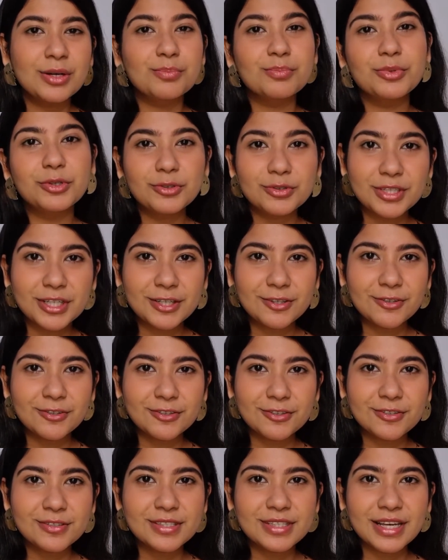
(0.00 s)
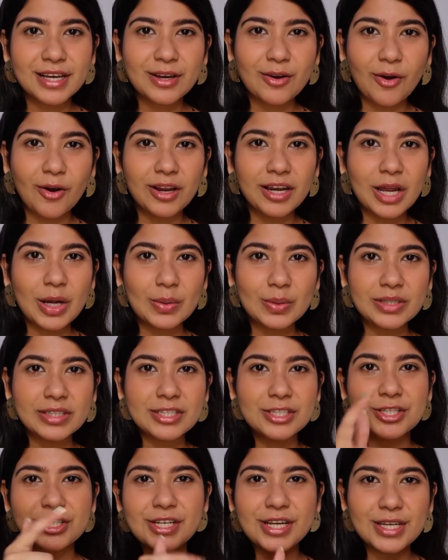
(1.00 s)
beauty gurus, they call out the
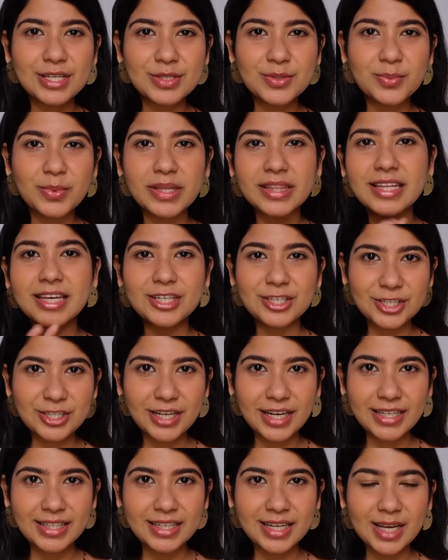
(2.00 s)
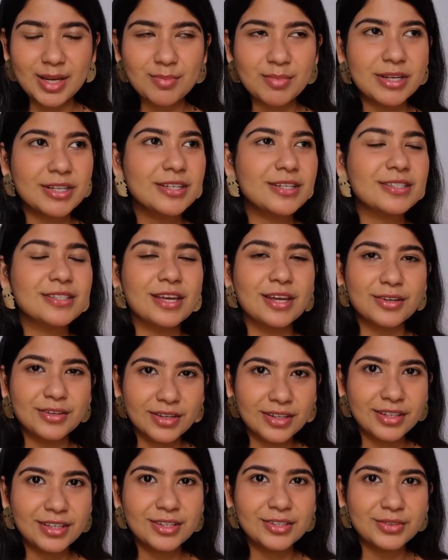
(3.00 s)
shades with their shade name. It is
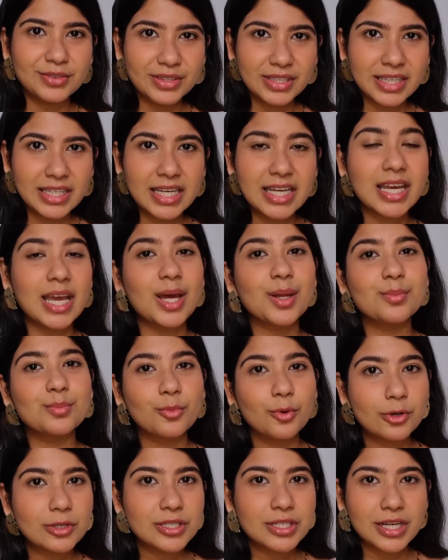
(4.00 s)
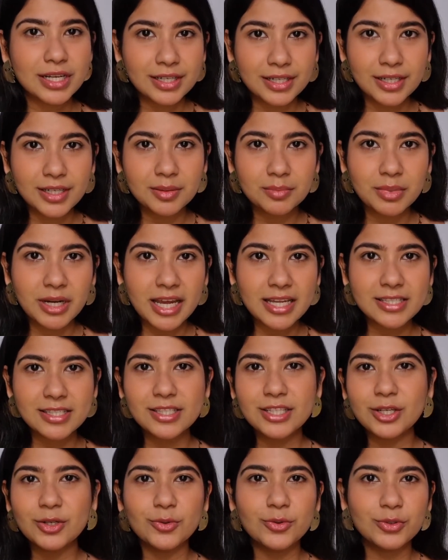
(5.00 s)
really unique, and most Indian brands,
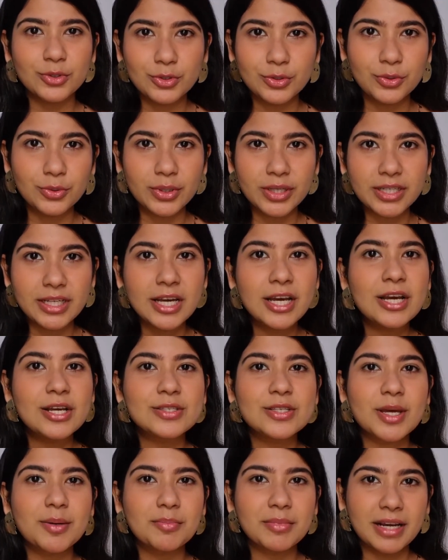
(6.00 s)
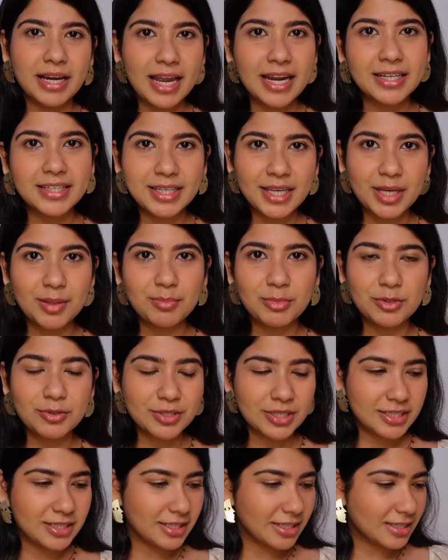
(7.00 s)
they don't do it, so I'm glad Kay
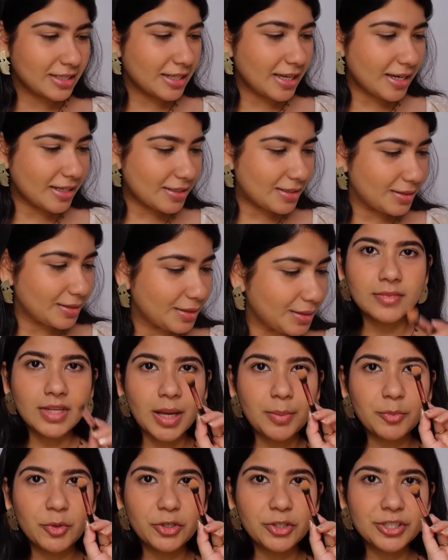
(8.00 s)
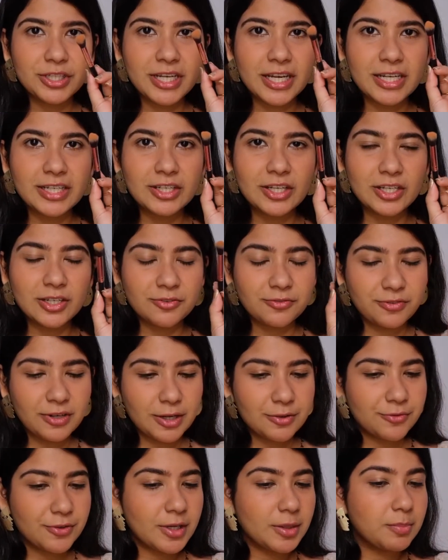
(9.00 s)
Beauty did that. I'm going to take it on a
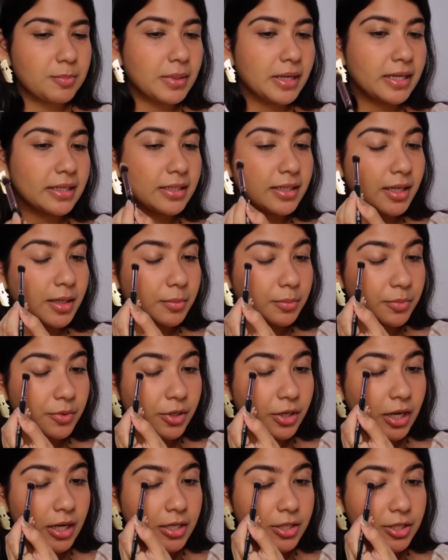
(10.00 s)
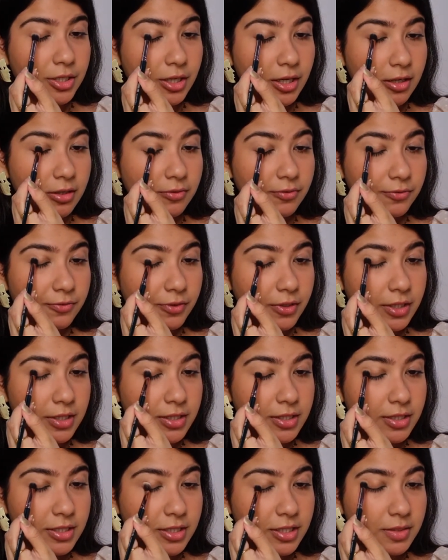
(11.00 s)
fluffy blending brush and
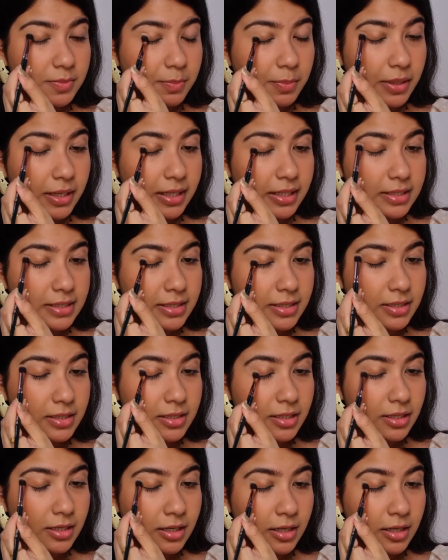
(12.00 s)
first just place it